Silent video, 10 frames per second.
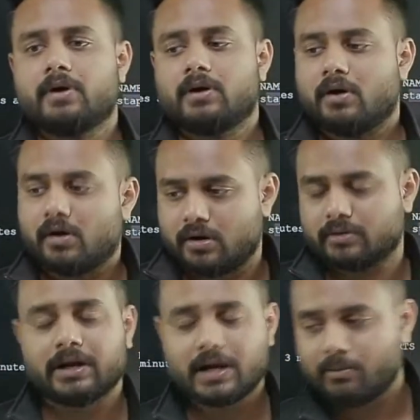of
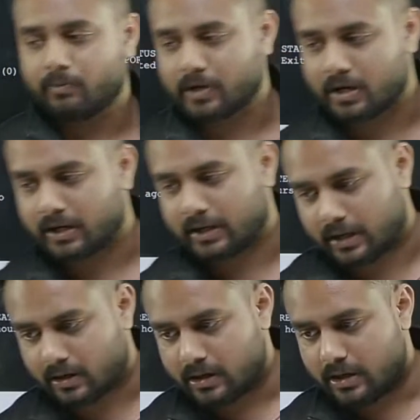the
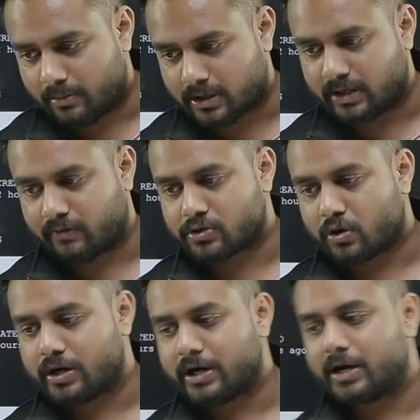container, but it was
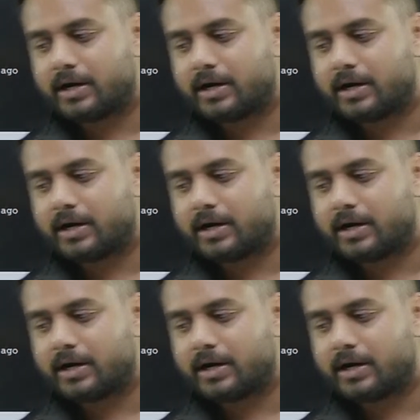already running,